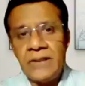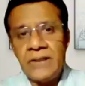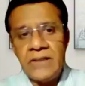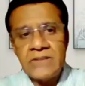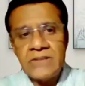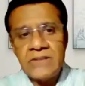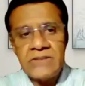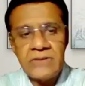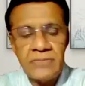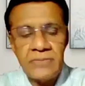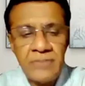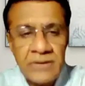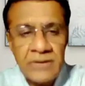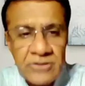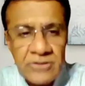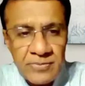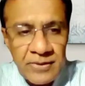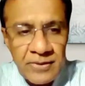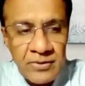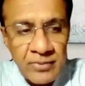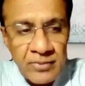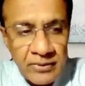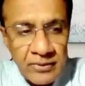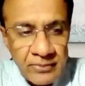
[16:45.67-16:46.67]
that's a
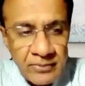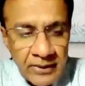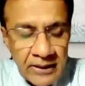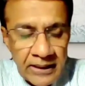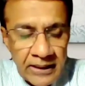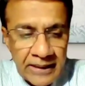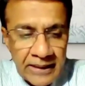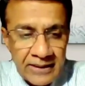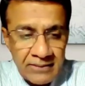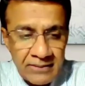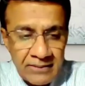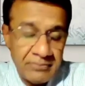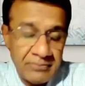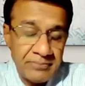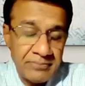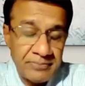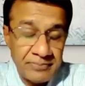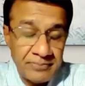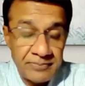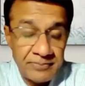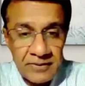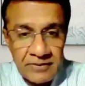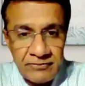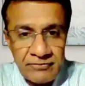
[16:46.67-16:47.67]
big one. Well,
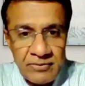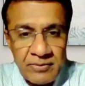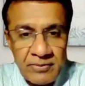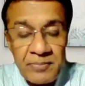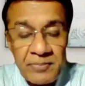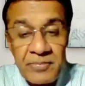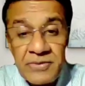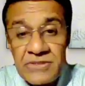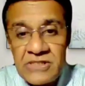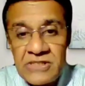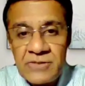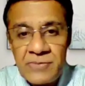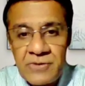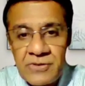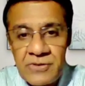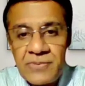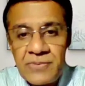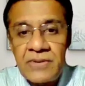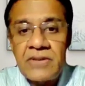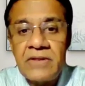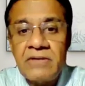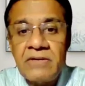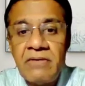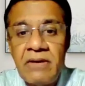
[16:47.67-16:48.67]
from a business
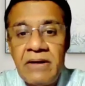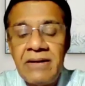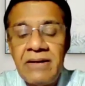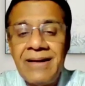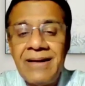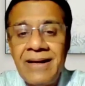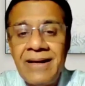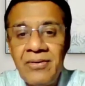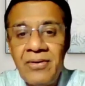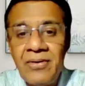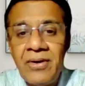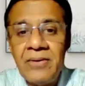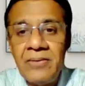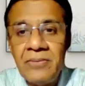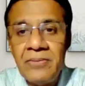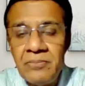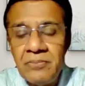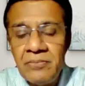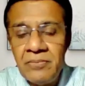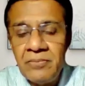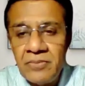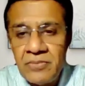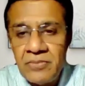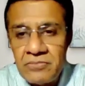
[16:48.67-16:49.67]
perspective, I know
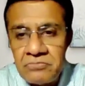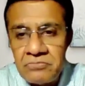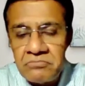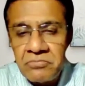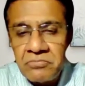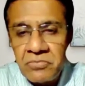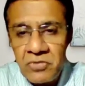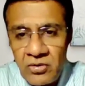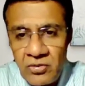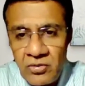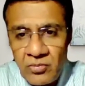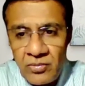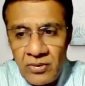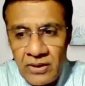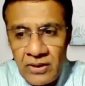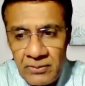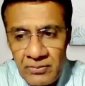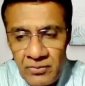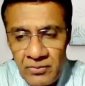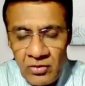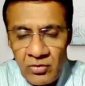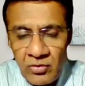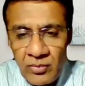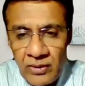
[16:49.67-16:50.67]
I'm
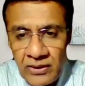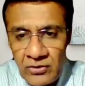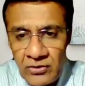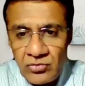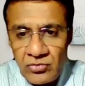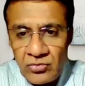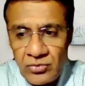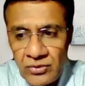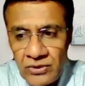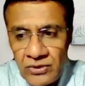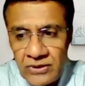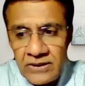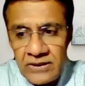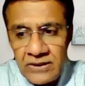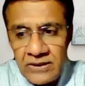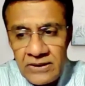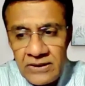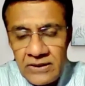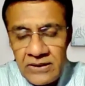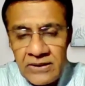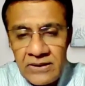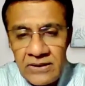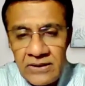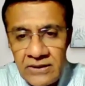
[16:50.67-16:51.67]
not one to
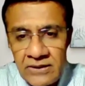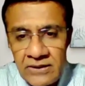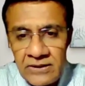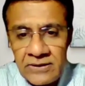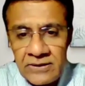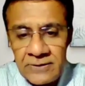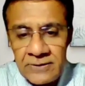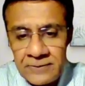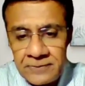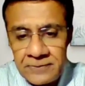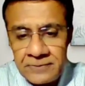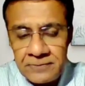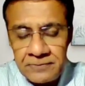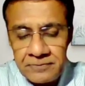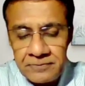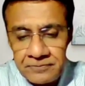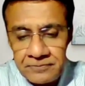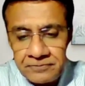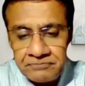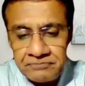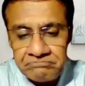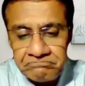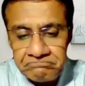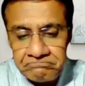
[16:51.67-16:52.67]
uh,
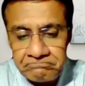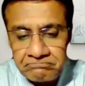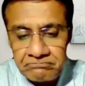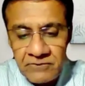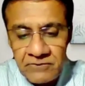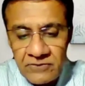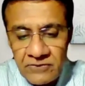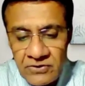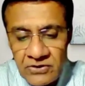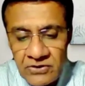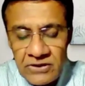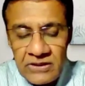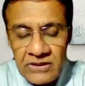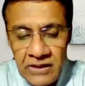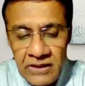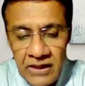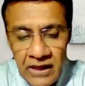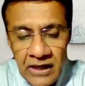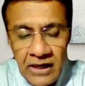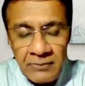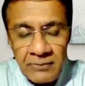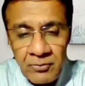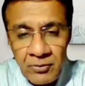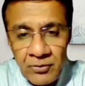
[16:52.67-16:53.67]
really
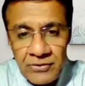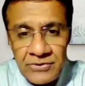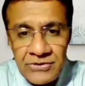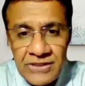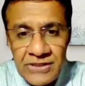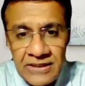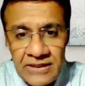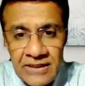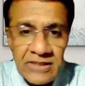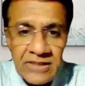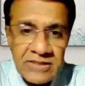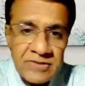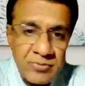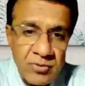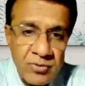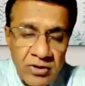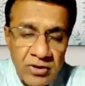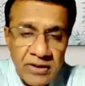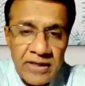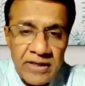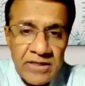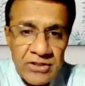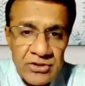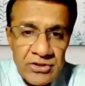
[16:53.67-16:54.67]
harp on saying, hey, smaller
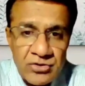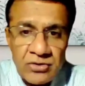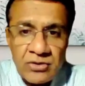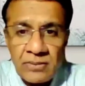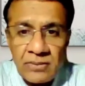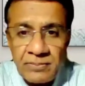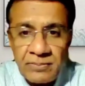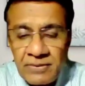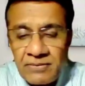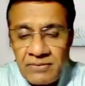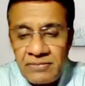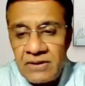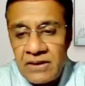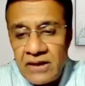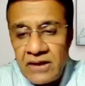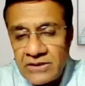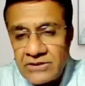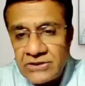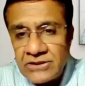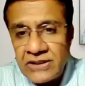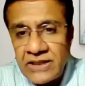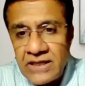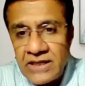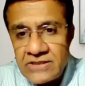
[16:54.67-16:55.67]
guys should compete with
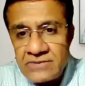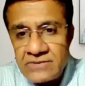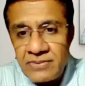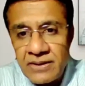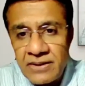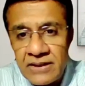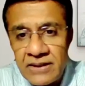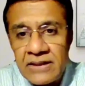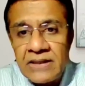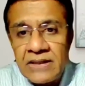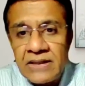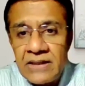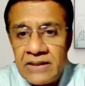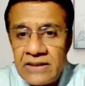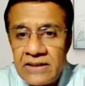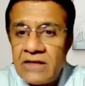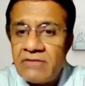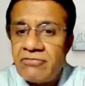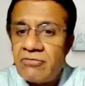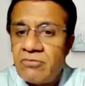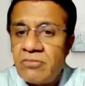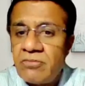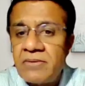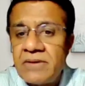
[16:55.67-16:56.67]
larger guys. But yeah,
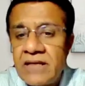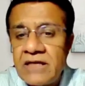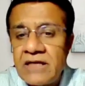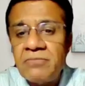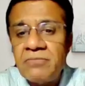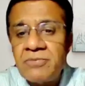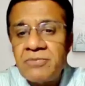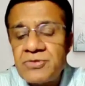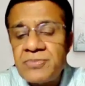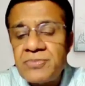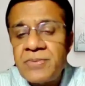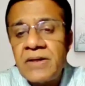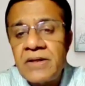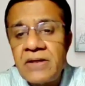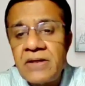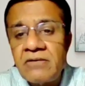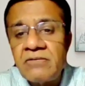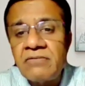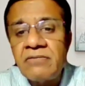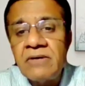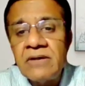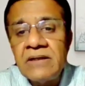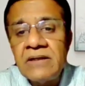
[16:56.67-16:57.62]
from a talent perspective,